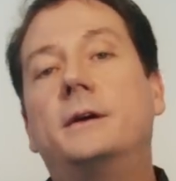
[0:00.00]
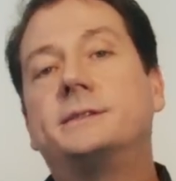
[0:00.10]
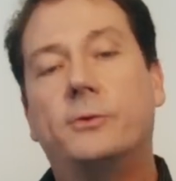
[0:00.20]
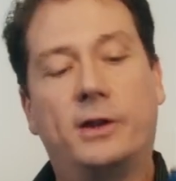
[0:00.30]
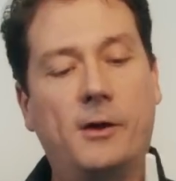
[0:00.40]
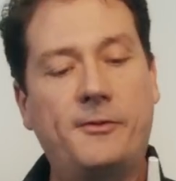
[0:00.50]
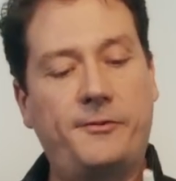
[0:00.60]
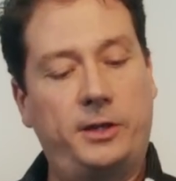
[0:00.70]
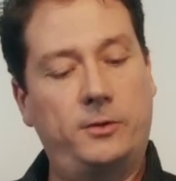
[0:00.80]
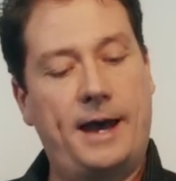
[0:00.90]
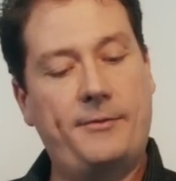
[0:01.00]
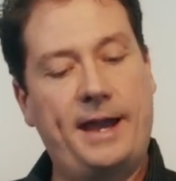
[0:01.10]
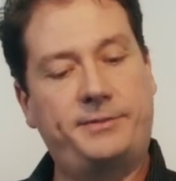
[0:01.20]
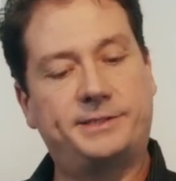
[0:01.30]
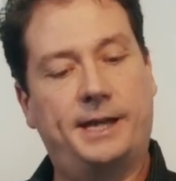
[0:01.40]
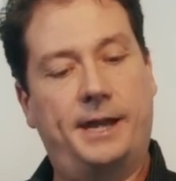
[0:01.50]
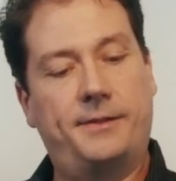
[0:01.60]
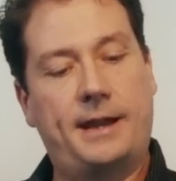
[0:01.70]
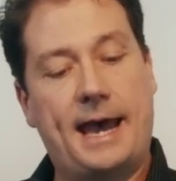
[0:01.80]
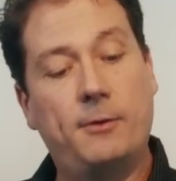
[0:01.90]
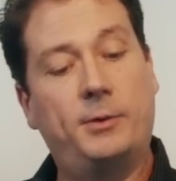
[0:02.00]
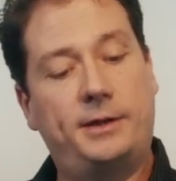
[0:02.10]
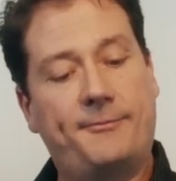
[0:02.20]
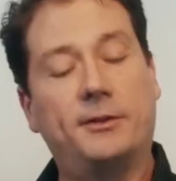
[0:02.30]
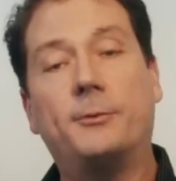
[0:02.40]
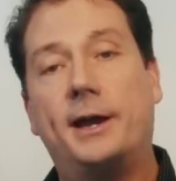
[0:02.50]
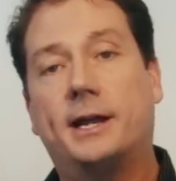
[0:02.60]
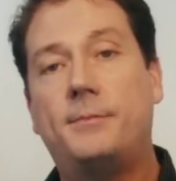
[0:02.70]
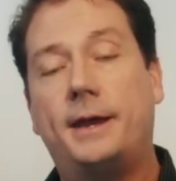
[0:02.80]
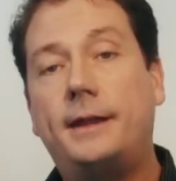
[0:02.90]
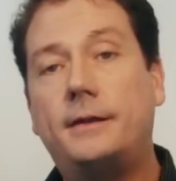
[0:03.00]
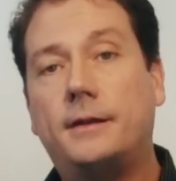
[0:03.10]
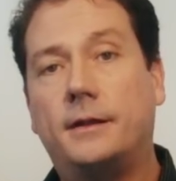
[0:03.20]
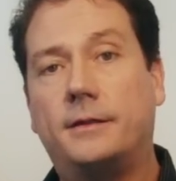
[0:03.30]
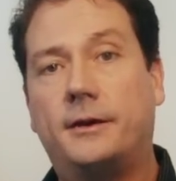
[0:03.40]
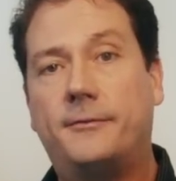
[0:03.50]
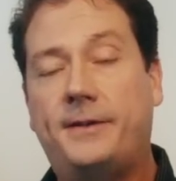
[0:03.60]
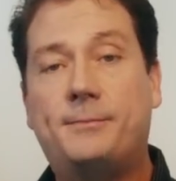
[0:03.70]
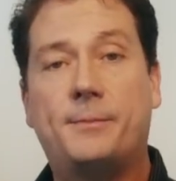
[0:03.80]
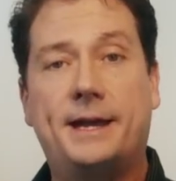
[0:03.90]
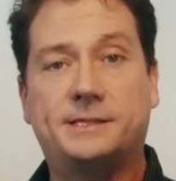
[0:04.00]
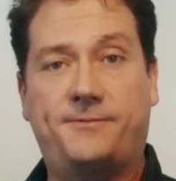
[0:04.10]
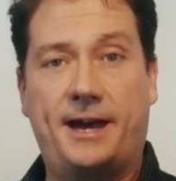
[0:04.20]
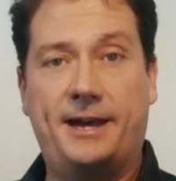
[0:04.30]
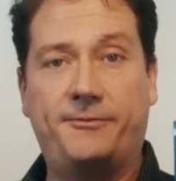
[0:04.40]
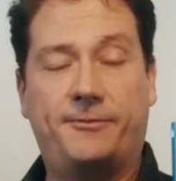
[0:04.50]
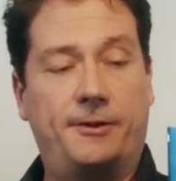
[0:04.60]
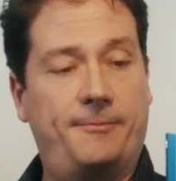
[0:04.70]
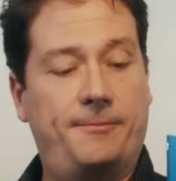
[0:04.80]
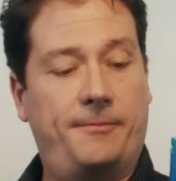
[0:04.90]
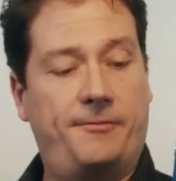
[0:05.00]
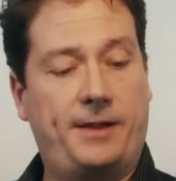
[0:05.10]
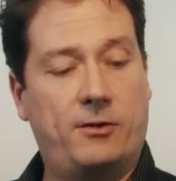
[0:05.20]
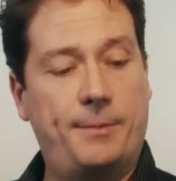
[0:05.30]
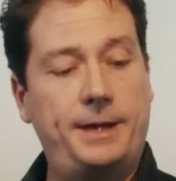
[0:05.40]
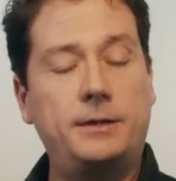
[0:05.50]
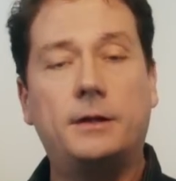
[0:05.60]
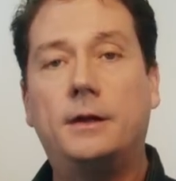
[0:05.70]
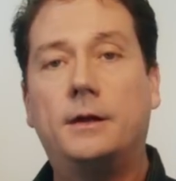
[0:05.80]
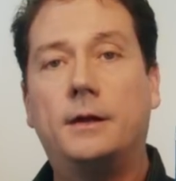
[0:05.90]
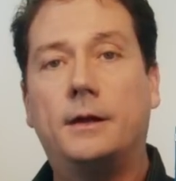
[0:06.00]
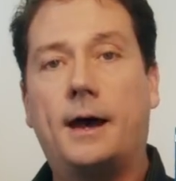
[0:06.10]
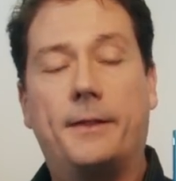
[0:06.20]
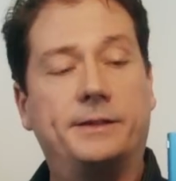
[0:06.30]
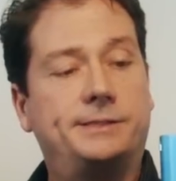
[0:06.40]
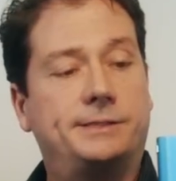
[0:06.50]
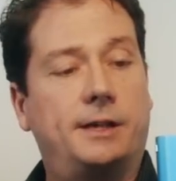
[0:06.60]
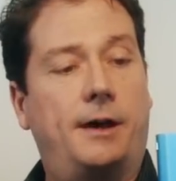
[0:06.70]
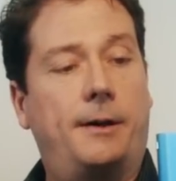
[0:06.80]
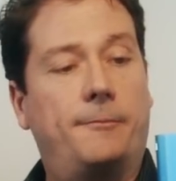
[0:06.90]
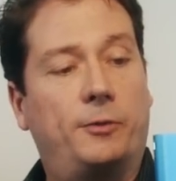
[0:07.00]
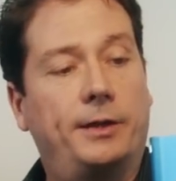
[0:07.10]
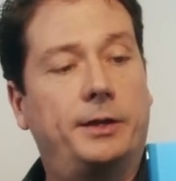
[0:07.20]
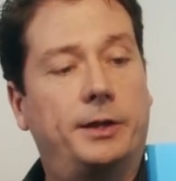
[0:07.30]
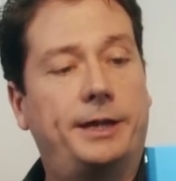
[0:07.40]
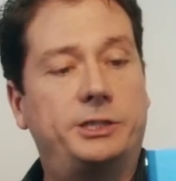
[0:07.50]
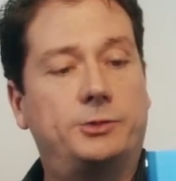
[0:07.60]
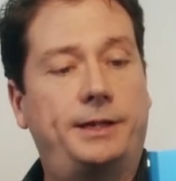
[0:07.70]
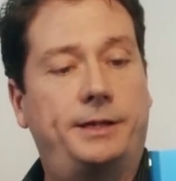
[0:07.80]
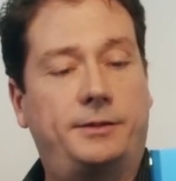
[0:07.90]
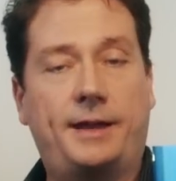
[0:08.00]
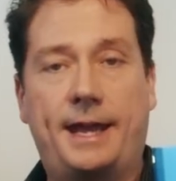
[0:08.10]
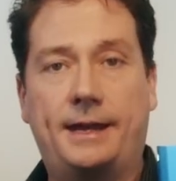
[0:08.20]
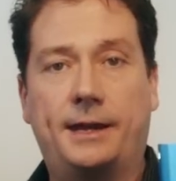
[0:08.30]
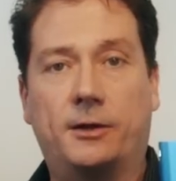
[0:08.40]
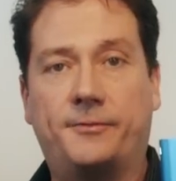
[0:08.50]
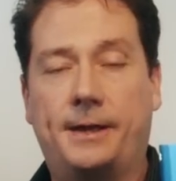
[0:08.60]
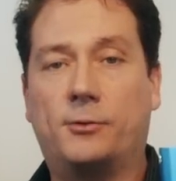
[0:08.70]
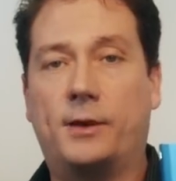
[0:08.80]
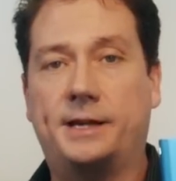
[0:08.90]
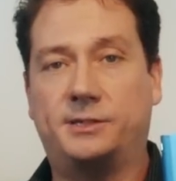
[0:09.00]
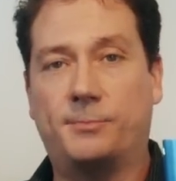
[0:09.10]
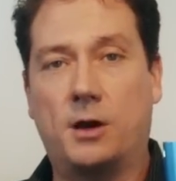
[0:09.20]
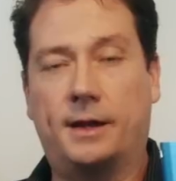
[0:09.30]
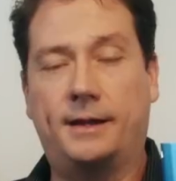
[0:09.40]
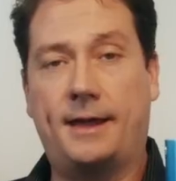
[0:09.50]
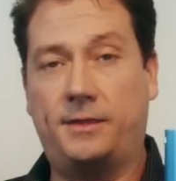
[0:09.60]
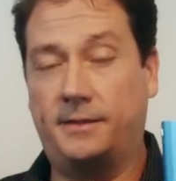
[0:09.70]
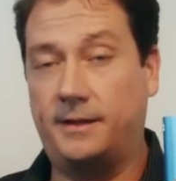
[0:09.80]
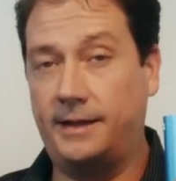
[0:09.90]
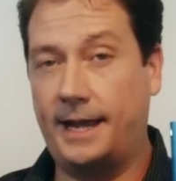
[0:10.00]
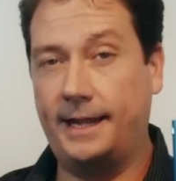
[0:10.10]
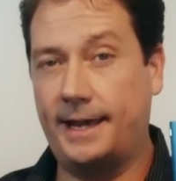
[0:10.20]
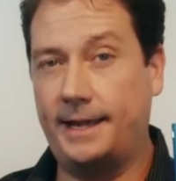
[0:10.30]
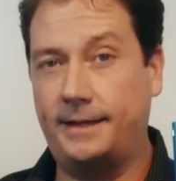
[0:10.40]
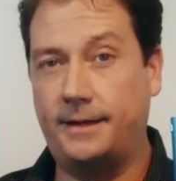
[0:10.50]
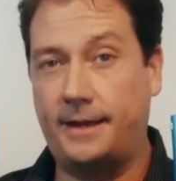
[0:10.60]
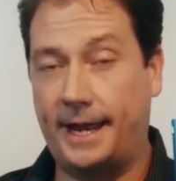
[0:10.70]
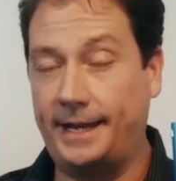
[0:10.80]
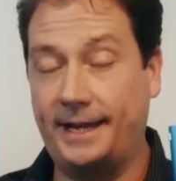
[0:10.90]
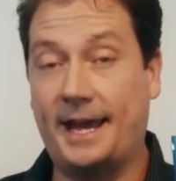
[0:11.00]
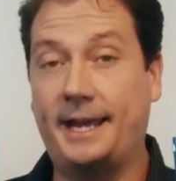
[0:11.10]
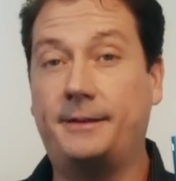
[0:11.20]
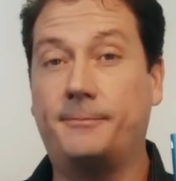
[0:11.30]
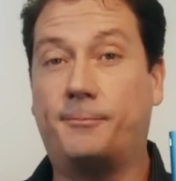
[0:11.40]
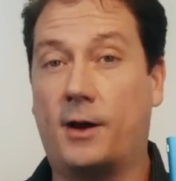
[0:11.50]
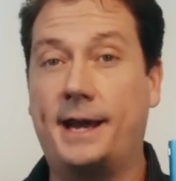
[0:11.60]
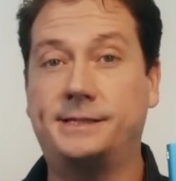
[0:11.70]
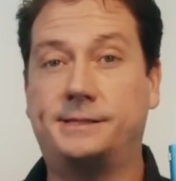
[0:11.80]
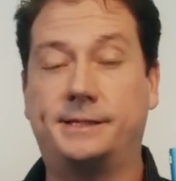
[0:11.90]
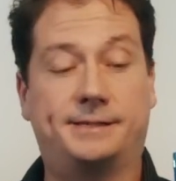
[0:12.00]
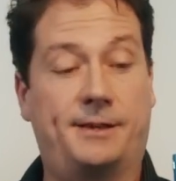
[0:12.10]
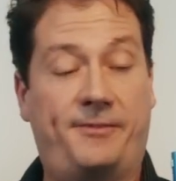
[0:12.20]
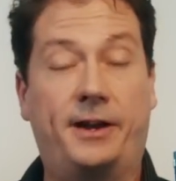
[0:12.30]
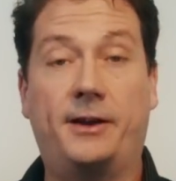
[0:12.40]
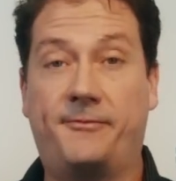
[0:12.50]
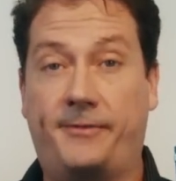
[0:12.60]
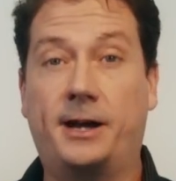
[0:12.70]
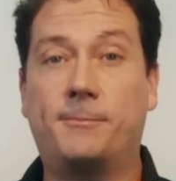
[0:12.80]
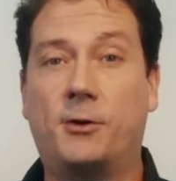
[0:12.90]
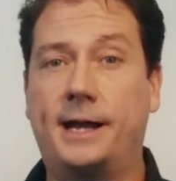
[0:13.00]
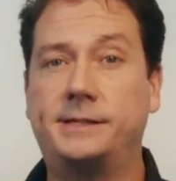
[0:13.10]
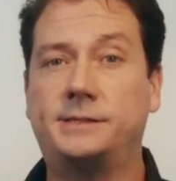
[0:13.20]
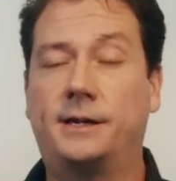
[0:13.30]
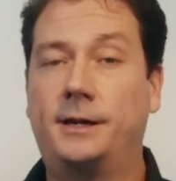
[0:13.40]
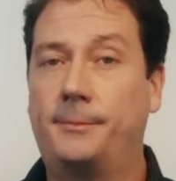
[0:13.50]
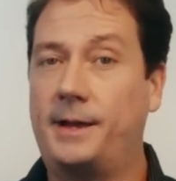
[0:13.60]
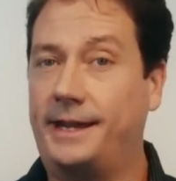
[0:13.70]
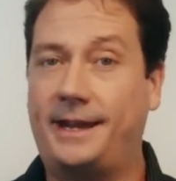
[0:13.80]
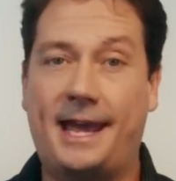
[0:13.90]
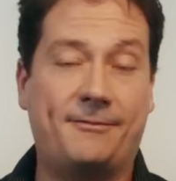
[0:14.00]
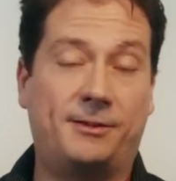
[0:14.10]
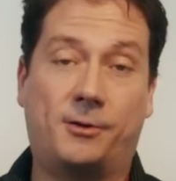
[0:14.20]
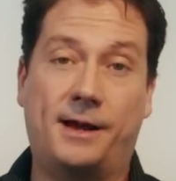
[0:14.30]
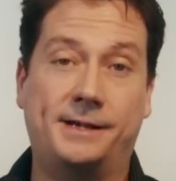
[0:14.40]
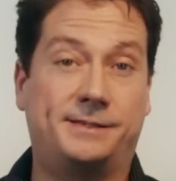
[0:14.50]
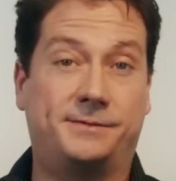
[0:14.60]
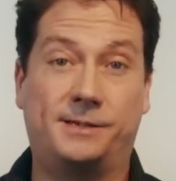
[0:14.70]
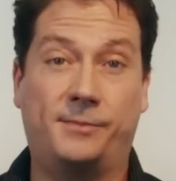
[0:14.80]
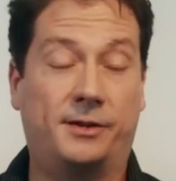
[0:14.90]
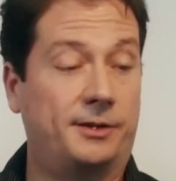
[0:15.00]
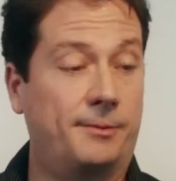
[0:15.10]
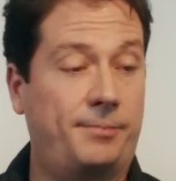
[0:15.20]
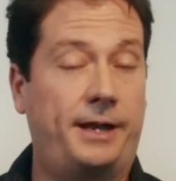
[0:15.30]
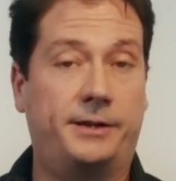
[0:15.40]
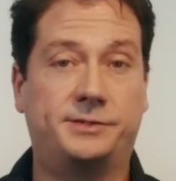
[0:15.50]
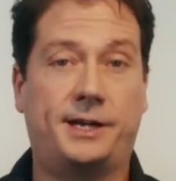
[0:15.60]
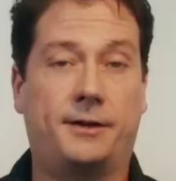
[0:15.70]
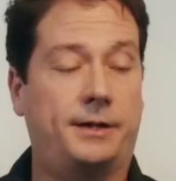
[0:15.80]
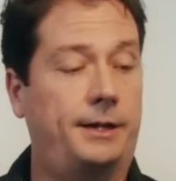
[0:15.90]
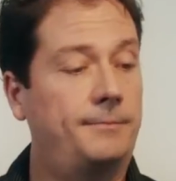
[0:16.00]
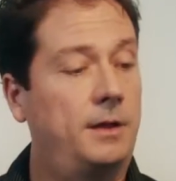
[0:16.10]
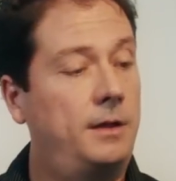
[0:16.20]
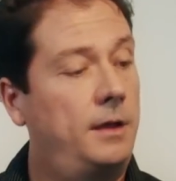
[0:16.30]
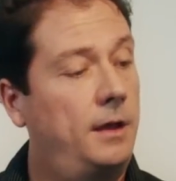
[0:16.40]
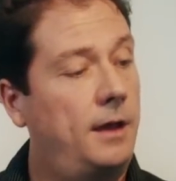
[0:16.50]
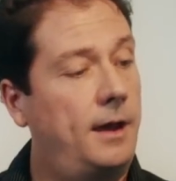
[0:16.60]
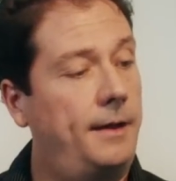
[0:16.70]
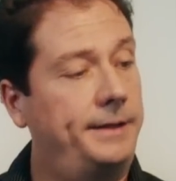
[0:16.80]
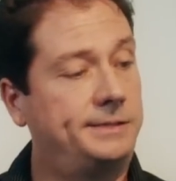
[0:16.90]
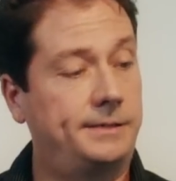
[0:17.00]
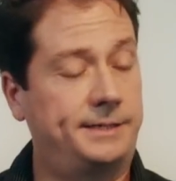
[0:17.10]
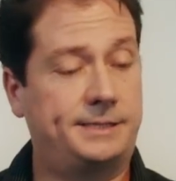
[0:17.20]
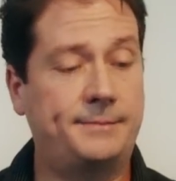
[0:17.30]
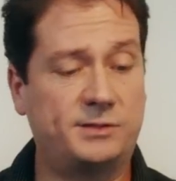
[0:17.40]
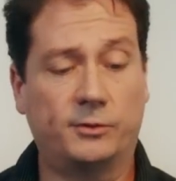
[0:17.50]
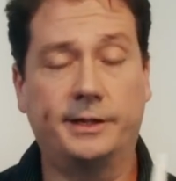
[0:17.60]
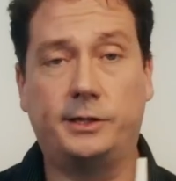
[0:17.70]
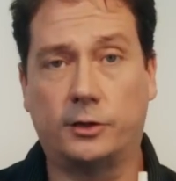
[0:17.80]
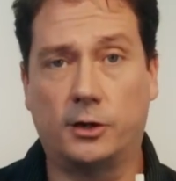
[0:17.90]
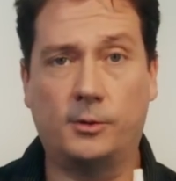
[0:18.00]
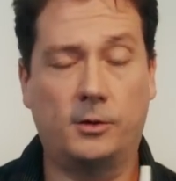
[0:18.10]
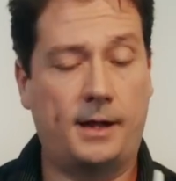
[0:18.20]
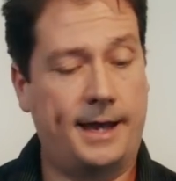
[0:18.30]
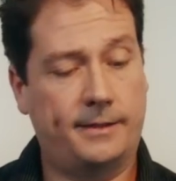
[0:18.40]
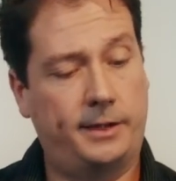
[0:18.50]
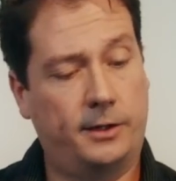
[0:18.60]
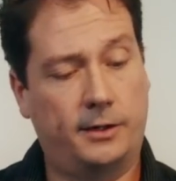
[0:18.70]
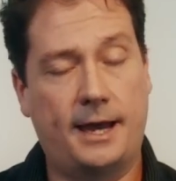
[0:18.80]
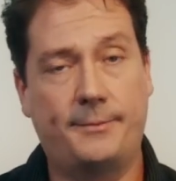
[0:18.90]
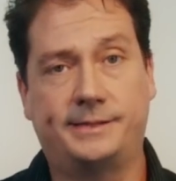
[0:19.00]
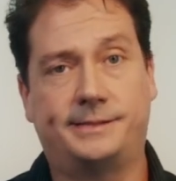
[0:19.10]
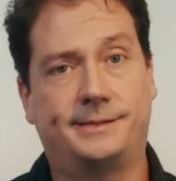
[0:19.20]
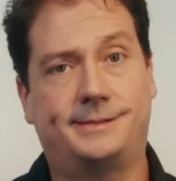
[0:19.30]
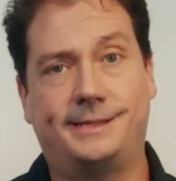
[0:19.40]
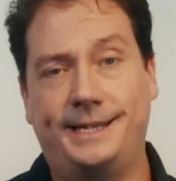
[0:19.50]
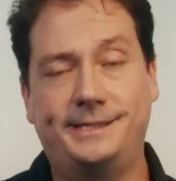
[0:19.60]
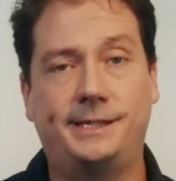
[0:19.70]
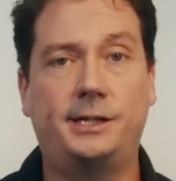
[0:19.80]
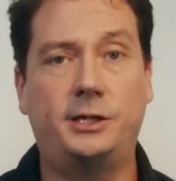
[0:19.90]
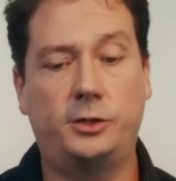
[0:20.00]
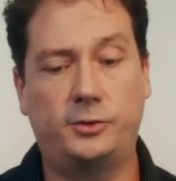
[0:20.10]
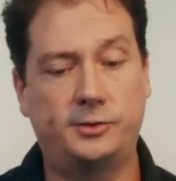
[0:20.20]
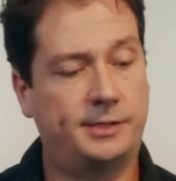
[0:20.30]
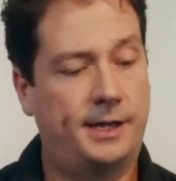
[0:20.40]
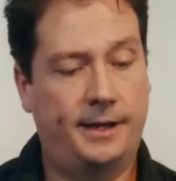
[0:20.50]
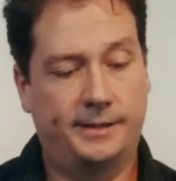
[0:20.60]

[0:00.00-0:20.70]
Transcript: So in overview, I would have to say that I would definitely recommend the VaporMax 5 from Flowermate. Uh, this is a really good entry into the handheld vaporizer market. I think the $99.99 price is a very fair price. Again, half the price of some other competitors out there. Uh, it seems really durable. I like the ergonomics. It's easy to use.